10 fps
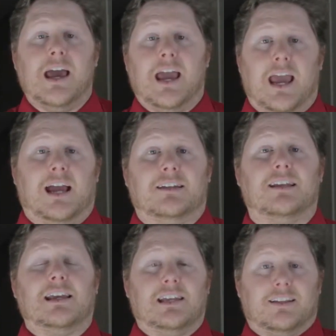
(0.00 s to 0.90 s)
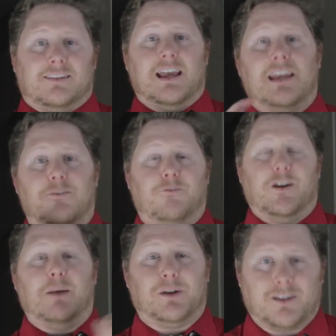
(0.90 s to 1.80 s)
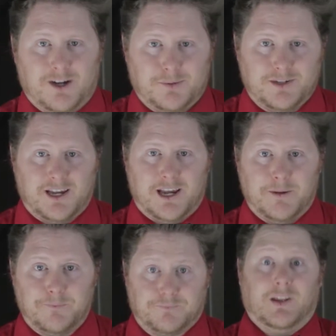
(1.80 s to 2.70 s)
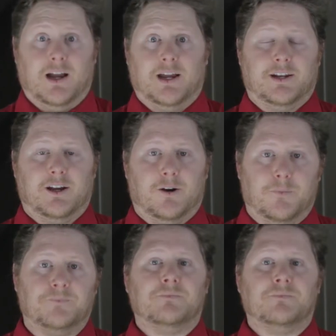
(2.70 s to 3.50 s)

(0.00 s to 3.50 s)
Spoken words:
and it's a Famicom game. I know.